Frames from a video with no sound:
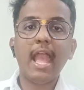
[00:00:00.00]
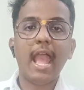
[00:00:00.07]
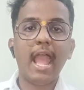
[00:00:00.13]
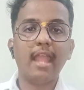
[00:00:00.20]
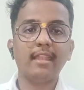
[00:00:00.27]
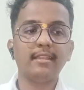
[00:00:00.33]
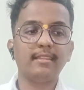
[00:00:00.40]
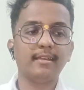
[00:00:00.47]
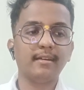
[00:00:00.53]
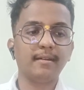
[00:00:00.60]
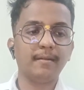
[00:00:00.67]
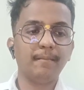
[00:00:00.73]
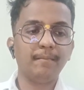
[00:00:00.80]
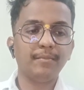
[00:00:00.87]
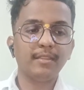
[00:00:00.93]
and
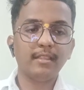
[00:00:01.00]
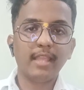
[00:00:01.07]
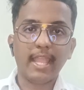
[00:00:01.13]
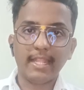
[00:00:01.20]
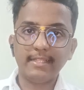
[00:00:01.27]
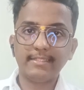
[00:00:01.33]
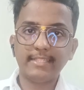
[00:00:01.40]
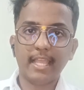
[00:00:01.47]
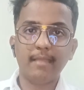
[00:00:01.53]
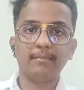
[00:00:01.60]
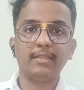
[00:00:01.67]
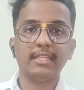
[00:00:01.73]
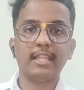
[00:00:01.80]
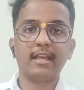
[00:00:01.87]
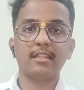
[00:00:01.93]
the enzyme
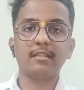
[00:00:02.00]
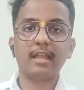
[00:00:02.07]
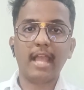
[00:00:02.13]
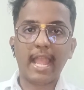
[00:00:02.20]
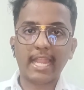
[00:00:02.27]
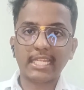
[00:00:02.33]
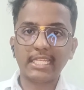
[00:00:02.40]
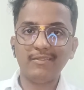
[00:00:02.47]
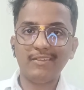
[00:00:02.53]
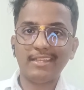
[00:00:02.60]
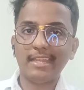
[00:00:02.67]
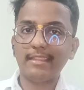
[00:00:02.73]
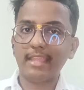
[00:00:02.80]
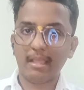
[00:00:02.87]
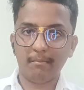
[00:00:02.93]
that are
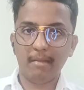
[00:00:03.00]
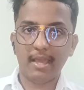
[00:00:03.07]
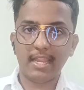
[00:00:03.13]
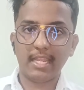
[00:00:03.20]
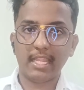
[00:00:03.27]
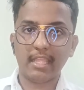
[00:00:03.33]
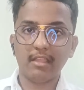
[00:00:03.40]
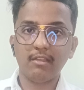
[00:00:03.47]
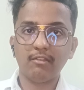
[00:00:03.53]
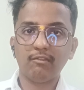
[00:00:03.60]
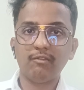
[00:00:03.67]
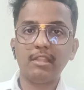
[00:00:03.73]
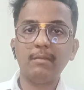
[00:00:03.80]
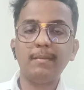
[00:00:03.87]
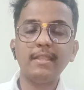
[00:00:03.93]
activated the mRNA
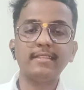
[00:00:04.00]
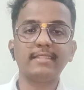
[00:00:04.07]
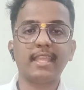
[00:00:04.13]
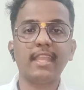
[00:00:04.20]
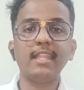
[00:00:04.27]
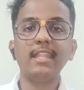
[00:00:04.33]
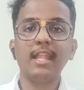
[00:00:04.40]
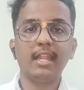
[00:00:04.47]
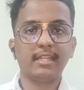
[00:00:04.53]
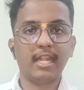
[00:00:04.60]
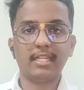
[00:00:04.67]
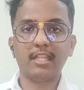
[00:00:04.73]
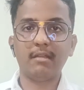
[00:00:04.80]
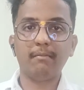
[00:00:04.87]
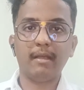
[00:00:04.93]
will be saying
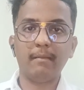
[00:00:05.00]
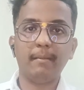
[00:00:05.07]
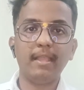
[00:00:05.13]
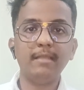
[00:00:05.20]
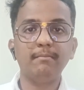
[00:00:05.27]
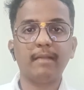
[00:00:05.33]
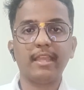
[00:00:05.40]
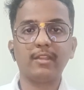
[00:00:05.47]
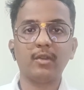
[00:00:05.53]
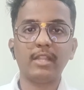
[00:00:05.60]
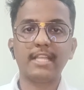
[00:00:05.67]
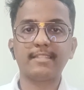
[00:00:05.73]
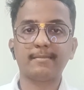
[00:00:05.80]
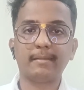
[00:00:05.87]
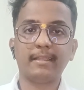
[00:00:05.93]
tata bye bye, my role
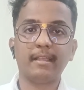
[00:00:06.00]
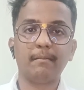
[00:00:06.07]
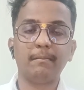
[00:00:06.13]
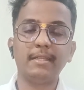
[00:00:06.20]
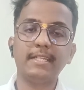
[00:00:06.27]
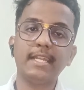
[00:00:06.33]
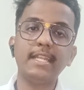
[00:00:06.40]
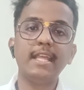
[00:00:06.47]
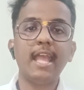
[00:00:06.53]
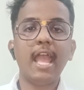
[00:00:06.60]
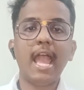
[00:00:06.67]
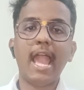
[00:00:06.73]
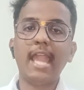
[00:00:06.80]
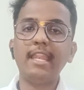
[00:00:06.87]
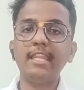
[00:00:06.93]
has been completed,
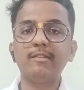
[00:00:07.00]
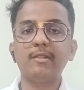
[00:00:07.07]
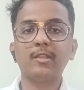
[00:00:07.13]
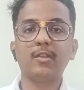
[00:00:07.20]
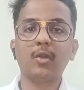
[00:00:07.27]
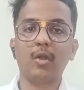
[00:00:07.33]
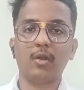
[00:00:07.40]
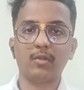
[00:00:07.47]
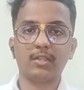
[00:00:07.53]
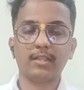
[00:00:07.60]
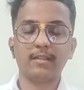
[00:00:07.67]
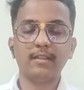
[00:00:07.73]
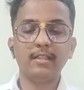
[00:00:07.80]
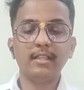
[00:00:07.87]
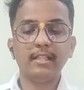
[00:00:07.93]
and it will go out.
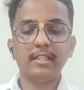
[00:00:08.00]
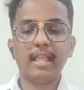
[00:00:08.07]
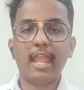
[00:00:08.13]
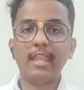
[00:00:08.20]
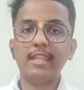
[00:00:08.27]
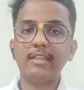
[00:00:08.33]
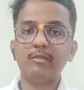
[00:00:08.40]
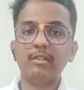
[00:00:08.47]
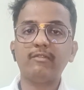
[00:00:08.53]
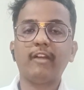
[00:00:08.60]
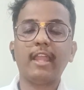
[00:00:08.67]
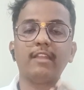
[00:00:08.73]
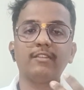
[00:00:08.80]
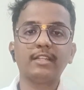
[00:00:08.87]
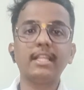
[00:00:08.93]
and it will
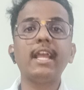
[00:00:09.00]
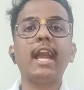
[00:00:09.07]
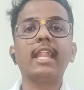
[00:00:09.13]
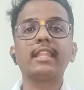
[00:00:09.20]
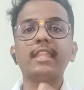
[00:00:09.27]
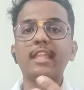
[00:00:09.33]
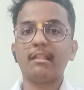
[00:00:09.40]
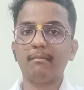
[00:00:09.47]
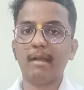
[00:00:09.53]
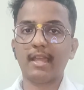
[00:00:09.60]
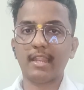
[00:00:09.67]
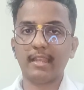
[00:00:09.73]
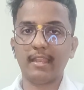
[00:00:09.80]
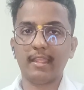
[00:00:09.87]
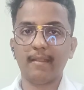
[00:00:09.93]
find for another
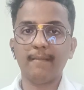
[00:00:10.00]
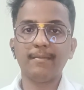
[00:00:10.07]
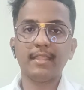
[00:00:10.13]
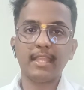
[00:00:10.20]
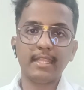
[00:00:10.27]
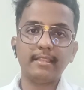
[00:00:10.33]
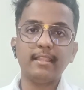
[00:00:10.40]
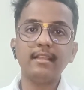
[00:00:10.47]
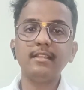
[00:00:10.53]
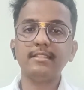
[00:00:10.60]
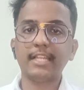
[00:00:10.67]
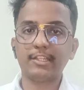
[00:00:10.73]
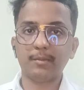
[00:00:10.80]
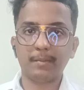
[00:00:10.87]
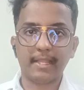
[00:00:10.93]
mRNA in the
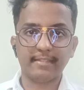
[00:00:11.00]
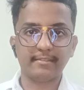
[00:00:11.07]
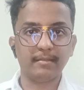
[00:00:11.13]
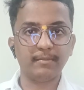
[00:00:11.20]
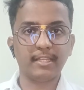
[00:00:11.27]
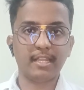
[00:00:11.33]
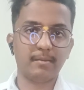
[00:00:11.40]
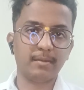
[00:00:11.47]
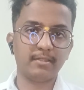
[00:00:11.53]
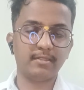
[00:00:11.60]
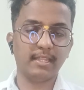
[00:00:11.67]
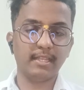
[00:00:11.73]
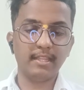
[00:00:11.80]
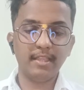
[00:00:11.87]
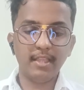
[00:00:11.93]
cytoplasm that are
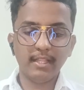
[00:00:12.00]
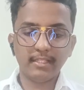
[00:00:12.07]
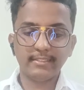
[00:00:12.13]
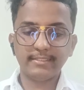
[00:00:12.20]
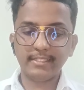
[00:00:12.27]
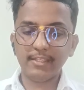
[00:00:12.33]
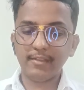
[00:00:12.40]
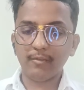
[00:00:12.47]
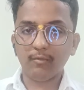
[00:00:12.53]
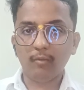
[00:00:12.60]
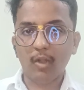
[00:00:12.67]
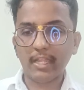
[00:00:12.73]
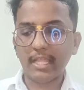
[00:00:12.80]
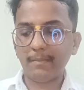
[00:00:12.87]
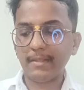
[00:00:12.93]
present. See
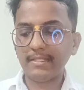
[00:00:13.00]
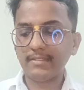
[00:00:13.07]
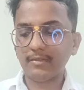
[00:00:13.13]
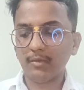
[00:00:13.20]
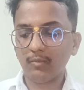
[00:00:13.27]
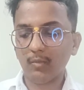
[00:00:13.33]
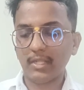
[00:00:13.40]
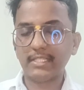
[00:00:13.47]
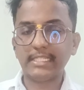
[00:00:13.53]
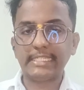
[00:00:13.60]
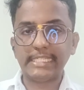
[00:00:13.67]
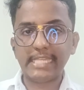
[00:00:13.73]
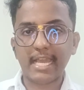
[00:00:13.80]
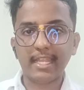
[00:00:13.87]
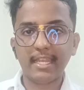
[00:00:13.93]
what happens once the
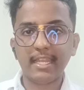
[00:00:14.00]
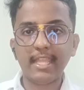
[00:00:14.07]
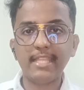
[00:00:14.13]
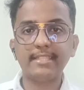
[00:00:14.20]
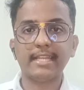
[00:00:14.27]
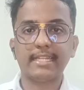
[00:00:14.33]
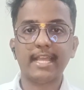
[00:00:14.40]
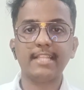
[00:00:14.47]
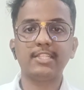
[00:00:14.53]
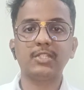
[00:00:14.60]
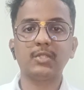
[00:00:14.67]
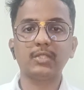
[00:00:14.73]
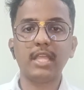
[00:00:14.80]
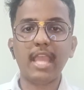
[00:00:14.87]
tRNA is attached to the